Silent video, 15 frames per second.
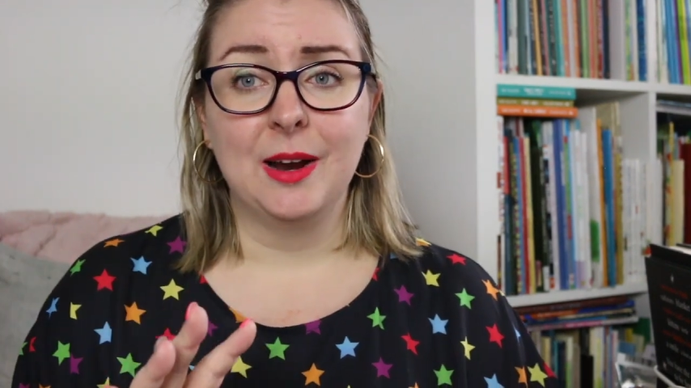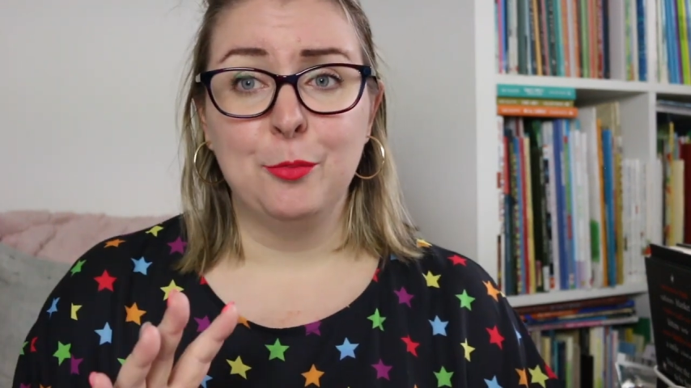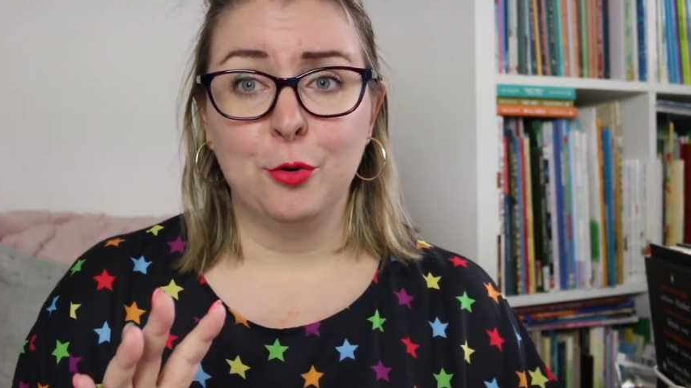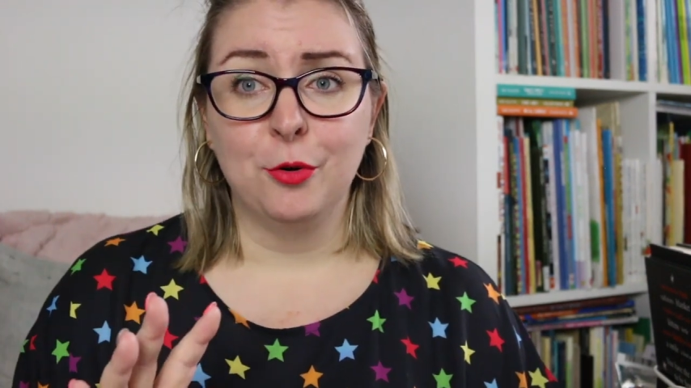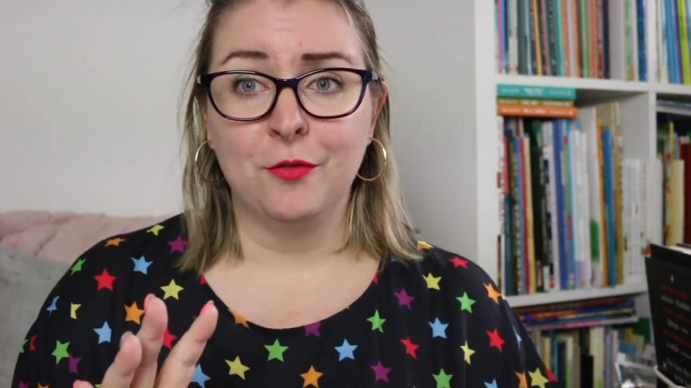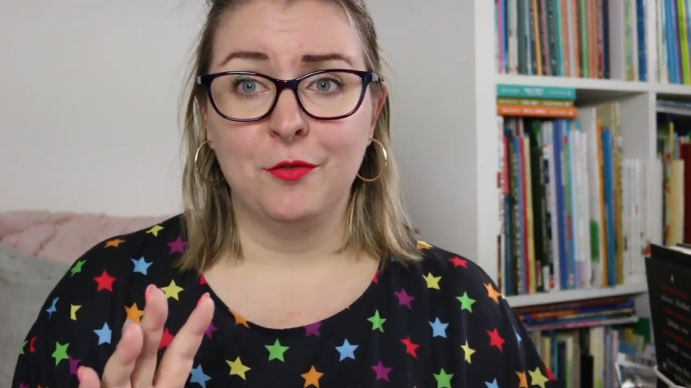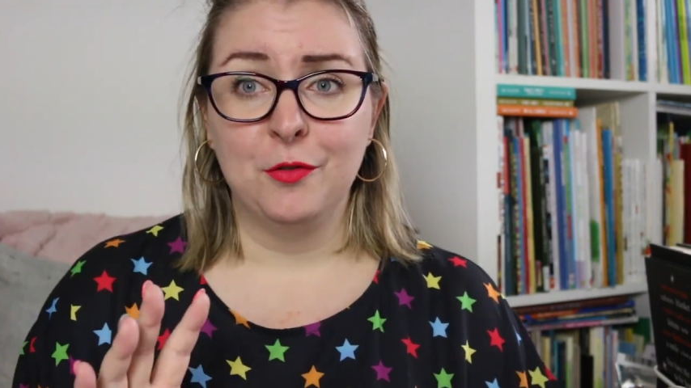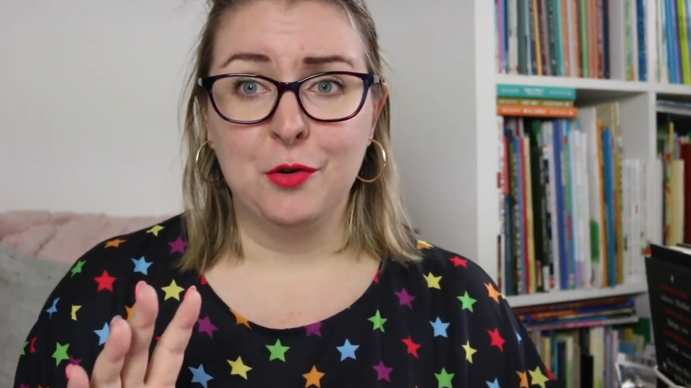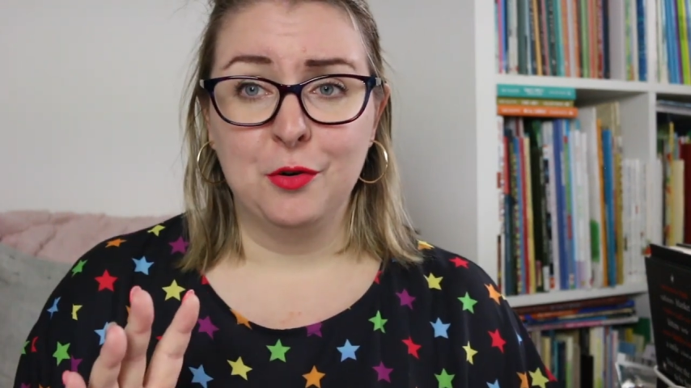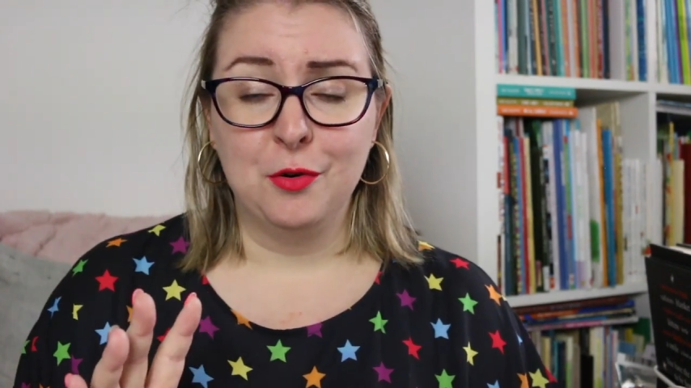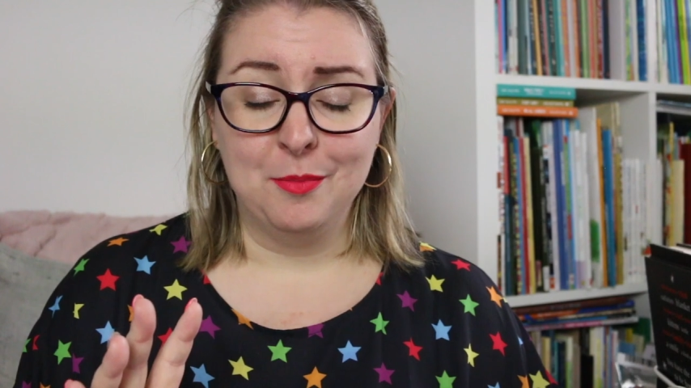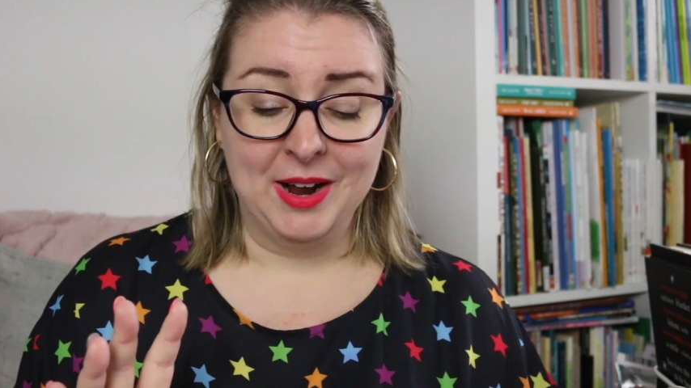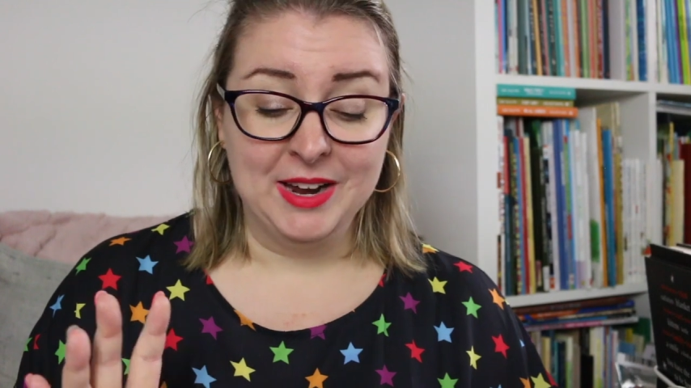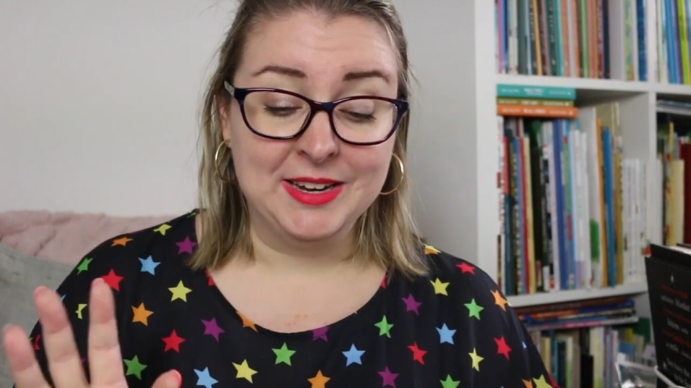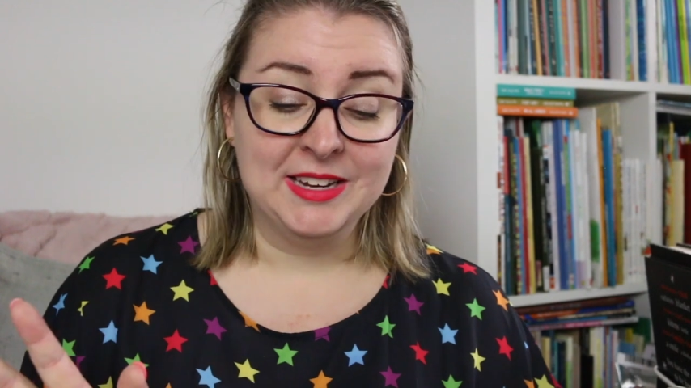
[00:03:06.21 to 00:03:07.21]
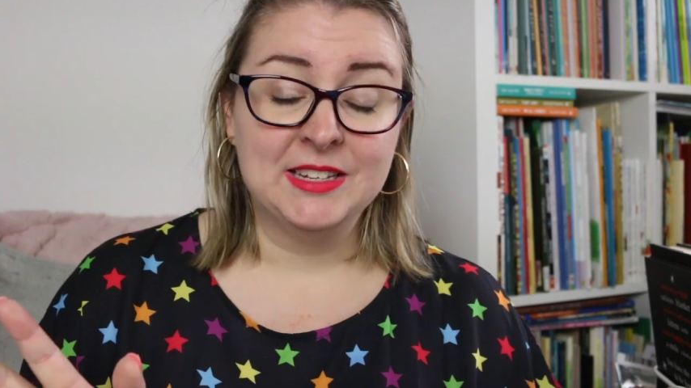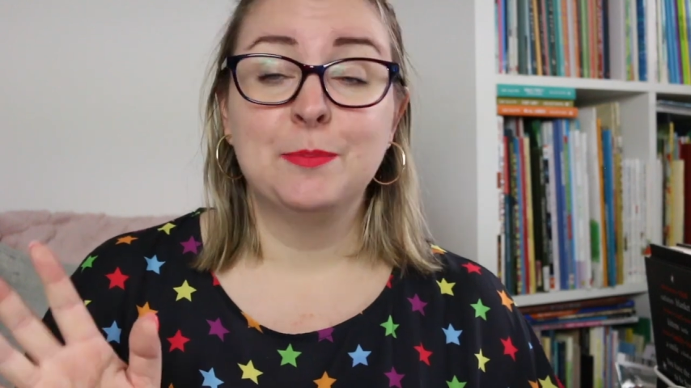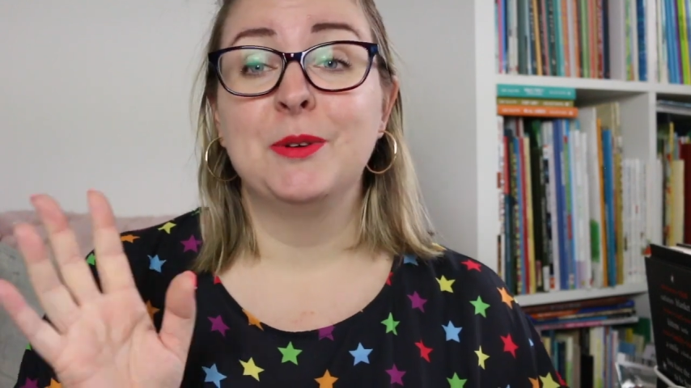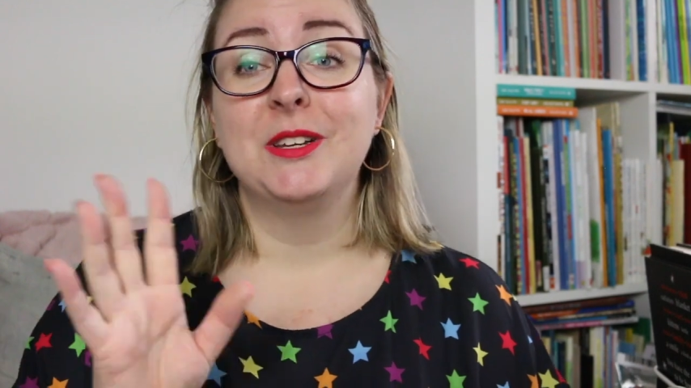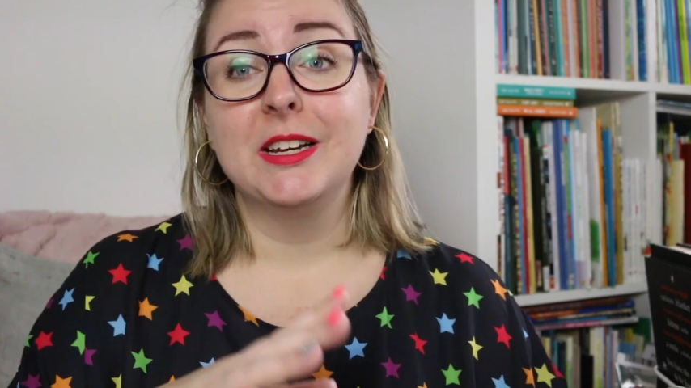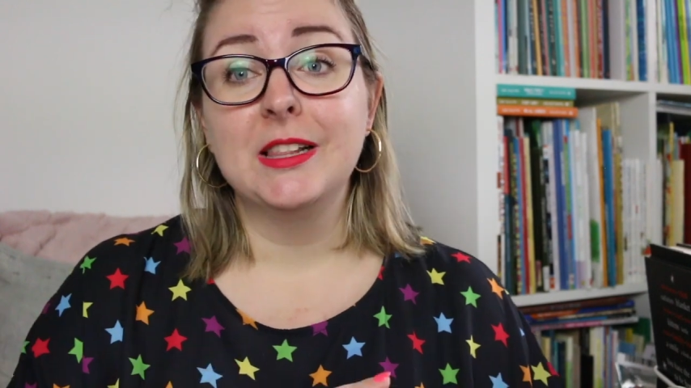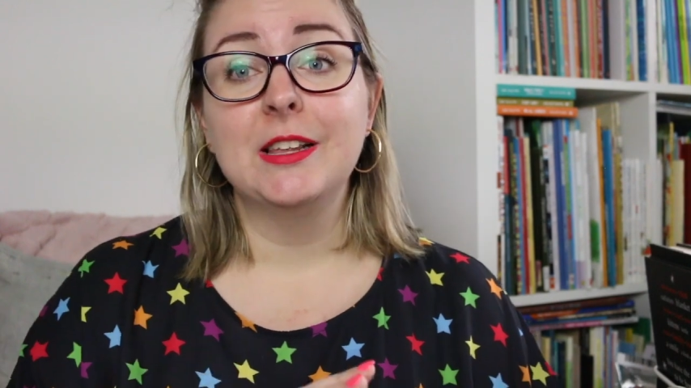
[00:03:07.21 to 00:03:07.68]
bought for my niece,
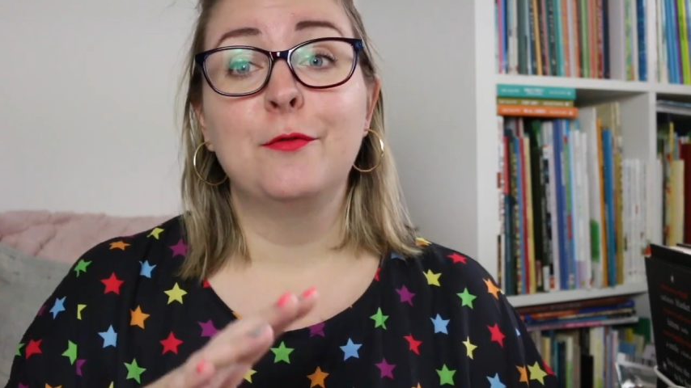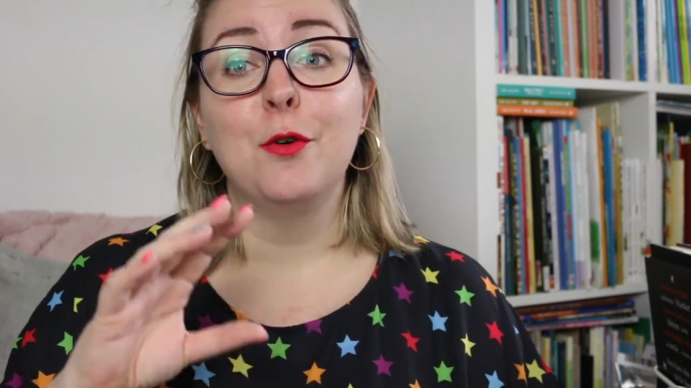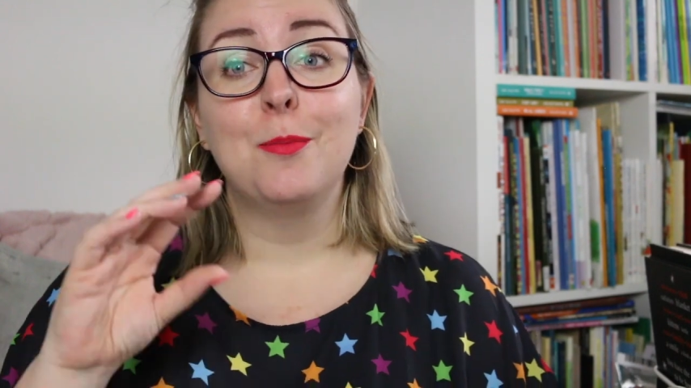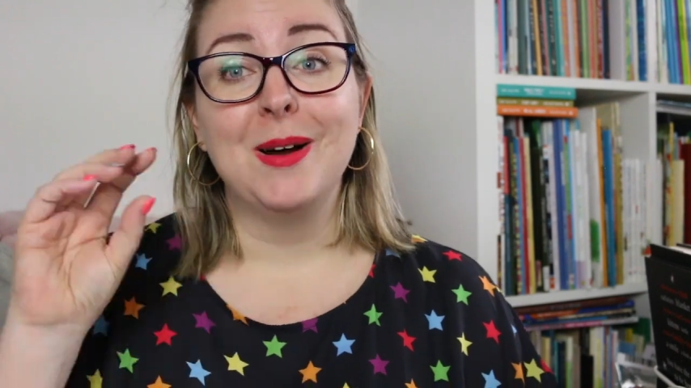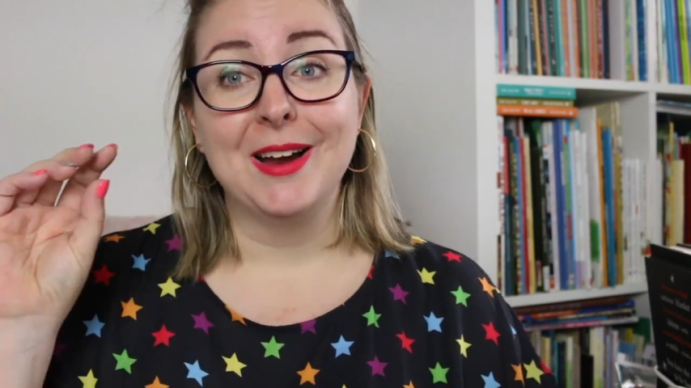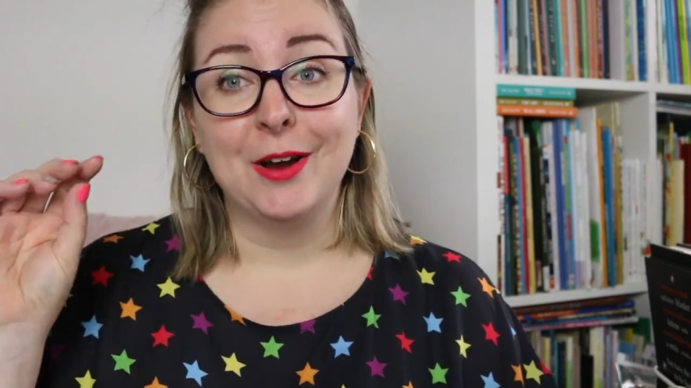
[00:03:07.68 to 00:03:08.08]
particularly for